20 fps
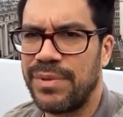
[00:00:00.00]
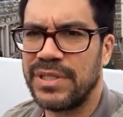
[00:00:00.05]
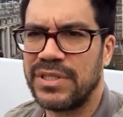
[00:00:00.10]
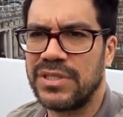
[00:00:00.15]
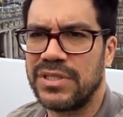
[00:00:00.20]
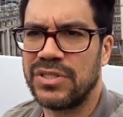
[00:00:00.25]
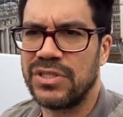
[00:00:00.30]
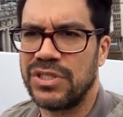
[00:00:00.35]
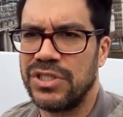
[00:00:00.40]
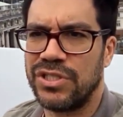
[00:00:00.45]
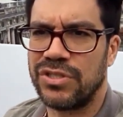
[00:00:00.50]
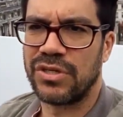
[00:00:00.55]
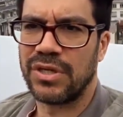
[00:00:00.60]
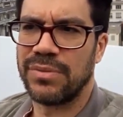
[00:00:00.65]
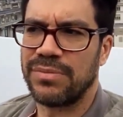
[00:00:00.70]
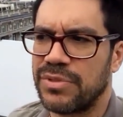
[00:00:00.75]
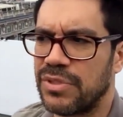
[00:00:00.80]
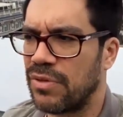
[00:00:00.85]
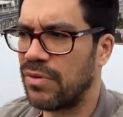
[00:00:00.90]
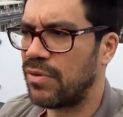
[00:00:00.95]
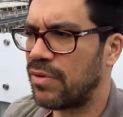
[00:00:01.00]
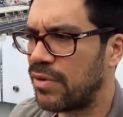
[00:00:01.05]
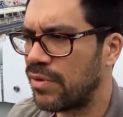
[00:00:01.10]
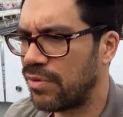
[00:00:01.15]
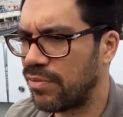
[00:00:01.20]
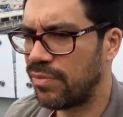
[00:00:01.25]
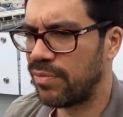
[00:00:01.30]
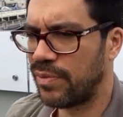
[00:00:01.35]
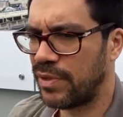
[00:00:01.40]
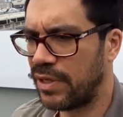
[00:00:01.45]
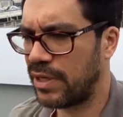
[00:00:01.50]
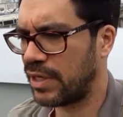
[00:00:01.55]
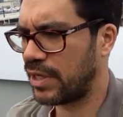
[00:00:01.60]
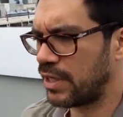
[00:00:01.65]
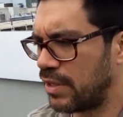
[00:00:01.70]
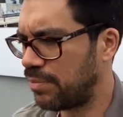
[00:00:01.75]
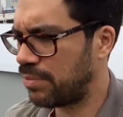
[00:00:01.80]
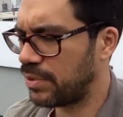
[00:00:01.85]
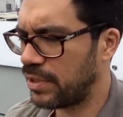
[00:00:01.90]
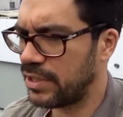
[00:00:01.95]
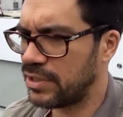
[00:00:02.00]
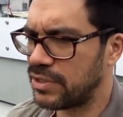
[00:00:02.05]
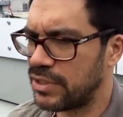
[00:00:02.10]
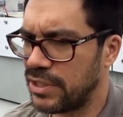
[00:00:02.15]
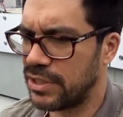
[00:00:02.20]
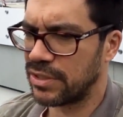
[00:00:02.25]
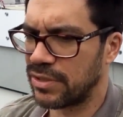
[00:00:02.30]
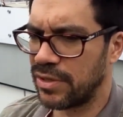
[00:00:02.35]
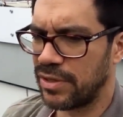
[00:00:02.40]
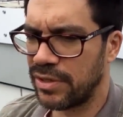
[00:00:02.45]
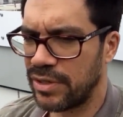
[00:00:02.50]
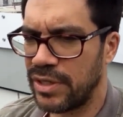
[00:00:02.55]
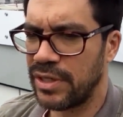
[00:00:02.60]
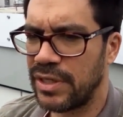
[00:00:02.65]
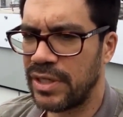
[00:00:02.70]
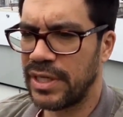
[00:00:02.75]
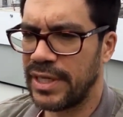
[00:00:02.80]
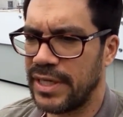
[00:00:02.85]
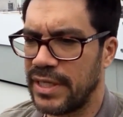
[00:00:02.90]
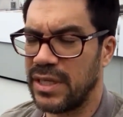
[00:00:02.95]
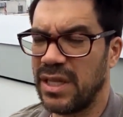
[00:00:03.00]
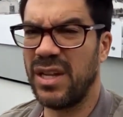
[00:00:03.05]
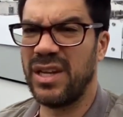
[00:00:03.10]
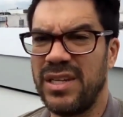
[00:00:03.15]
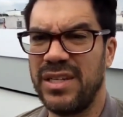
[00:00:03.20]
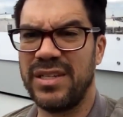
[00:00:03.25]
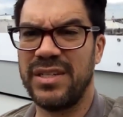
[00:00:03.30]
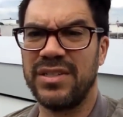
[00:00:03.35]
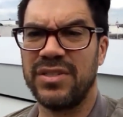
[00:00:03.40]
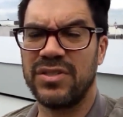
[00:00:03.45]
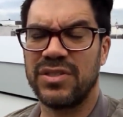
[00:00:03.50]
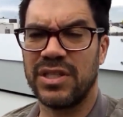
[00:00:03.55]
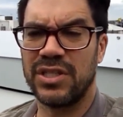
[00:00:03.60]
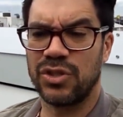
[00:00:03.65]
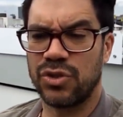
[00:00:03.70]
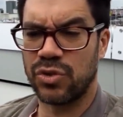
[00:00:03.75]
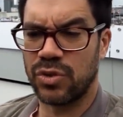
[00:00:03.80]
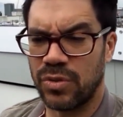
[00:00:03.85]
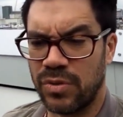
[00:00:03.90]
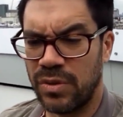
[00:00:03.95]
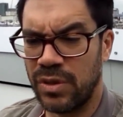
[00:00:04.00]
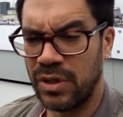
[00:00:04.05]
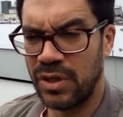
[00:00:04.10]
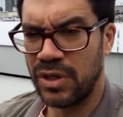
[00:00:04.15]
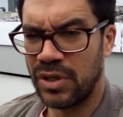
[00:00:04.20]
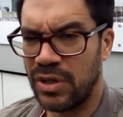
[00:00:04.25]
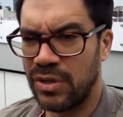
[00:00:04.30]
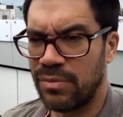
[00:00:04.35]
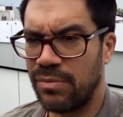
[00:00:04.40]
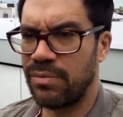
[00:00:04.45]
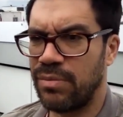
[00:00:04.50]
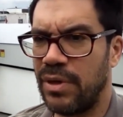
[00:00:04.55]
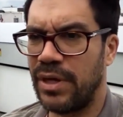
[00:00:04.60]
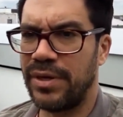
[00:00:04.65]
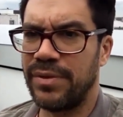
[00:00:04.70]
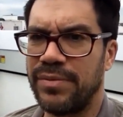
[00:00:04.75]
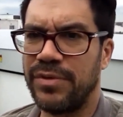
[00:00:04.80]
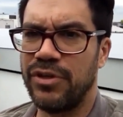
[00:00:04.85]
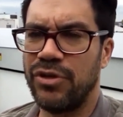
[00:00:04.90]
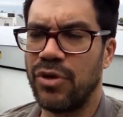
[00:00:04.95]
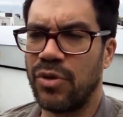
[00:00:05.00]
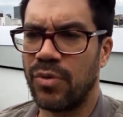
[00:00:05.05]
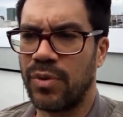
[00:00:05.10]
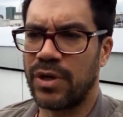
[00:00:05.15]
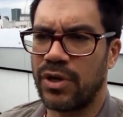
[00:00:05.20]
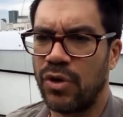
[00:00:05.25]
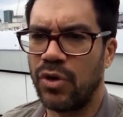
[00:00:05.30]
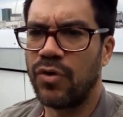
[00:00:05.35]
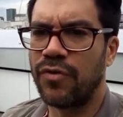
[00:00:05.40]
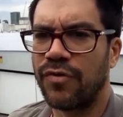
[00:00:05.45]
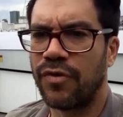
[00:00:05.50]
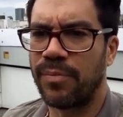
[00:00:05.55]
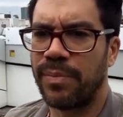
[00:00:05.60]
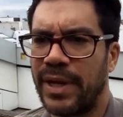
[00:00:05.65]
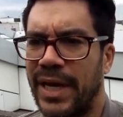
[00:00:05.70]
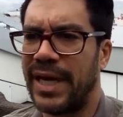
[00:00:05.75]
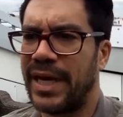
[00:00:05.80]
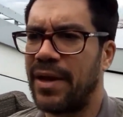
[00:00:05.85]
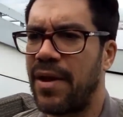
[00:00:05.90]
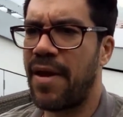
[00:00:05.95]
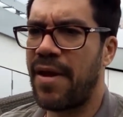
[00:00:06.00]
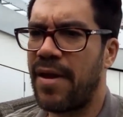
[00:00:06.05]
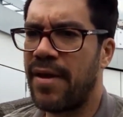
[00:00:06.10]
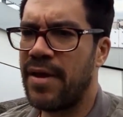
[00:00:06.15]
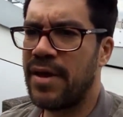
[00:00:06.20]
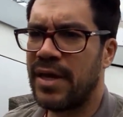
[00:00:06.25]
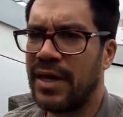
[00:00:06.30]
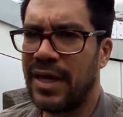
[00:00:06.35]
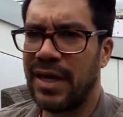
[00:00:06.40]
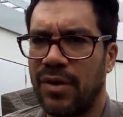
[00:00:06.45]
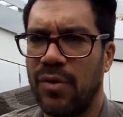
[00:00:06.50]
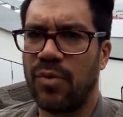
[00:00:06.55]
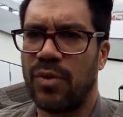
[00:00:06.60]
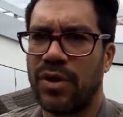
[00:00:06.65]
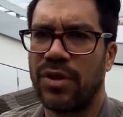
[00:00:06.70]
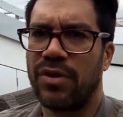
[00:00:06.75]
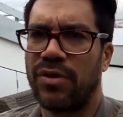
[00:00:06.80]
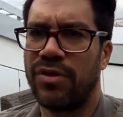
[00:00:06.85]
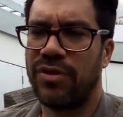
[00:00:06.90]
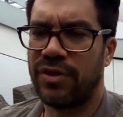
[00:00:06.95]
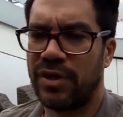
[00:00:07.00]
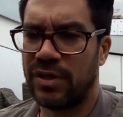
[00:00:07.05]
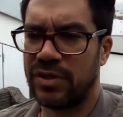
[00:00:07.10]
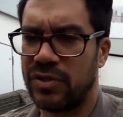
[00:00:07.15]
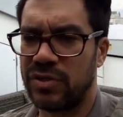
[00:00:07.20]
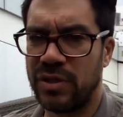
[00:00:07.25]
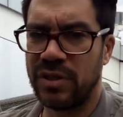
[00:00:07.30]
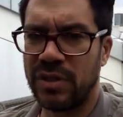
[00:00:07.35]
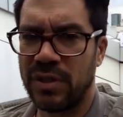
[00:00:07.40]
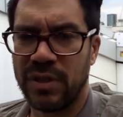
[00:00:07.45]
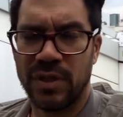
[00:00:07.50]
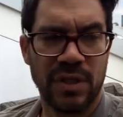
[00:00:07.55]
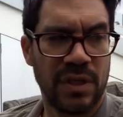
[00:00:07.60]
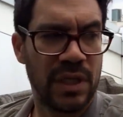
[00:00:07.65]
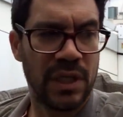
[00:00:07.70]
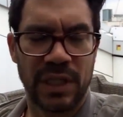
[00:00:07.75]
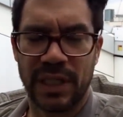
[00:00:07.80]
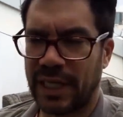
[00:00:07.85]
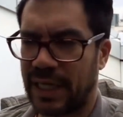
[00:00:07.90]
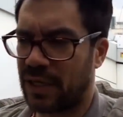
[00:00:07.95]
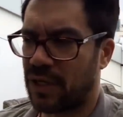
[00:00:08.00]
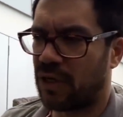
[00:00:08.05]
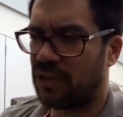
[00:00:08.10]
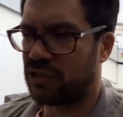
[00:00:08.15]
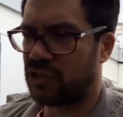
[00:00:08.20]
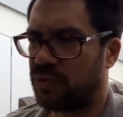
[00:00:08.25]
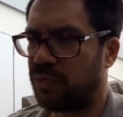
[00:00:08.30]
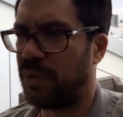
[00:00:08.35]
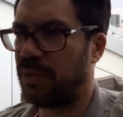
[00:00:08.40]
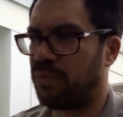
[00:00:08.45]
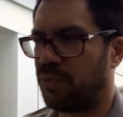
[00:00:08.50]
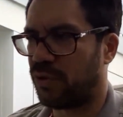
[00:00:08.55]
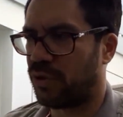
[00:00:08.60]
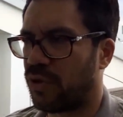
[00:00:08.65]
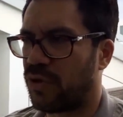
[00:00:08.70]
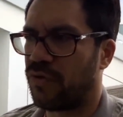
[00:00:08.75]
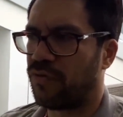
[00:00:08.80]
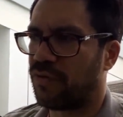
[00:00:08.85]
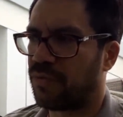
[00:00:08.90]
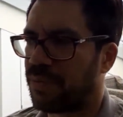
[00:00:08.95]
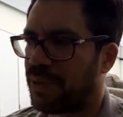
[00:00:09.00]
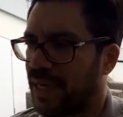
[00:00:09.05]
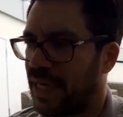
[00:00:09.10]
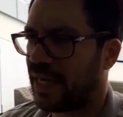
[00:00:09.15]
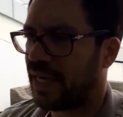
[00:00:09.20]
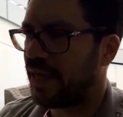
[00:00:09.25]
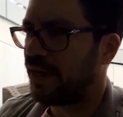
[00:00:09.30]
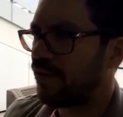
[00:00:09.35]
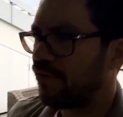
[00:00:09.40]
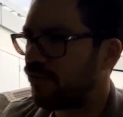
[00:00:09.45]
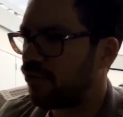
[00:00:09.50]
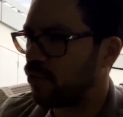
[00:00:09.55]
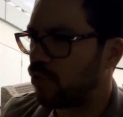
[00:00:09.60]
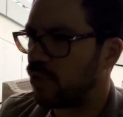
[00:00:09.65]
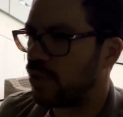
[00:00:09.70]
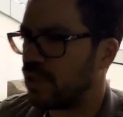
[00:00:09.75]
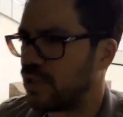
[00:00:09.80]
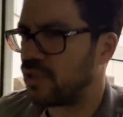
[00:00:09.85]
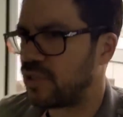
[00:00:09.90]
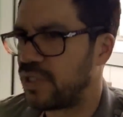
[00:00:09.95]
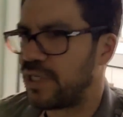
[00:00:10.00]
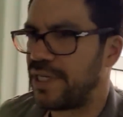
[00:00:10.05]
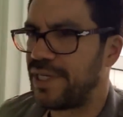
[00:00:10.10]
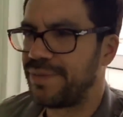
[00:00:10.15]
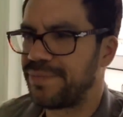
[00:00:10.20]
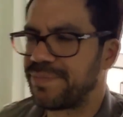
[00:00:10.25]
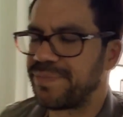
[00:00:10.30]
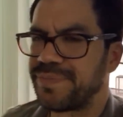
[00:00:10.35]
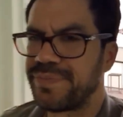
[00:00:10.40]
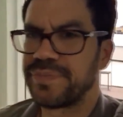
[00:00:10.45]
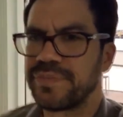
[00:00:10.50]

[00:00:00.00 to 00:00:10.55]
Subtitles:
business in Europe, so I'm gonna get a place here in London Central. But you don't want to overpay. And one of the things that causes people to overpay for real estate